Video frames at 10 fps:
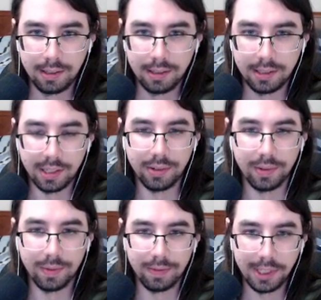So
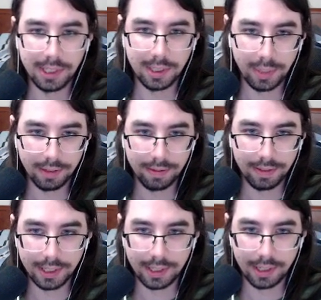freeze the pill for
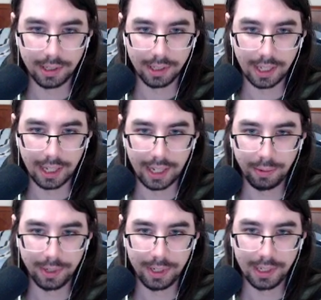the turtle. I
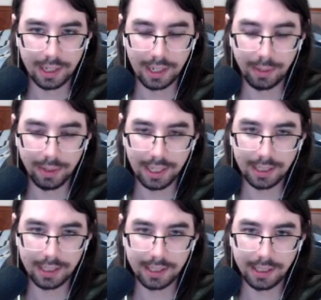would like
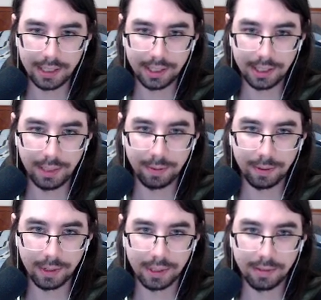to see the sheep
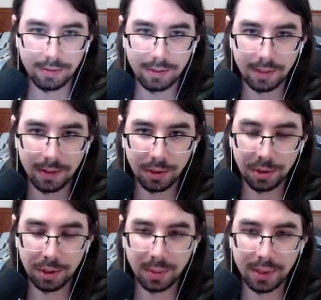frozen for the
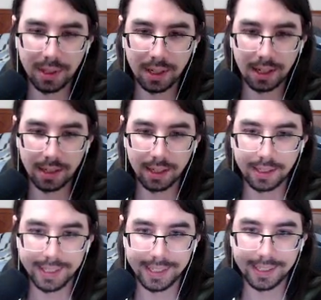vulture, but there are
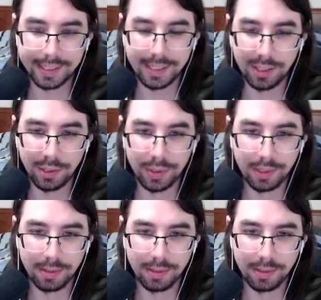other things that you'd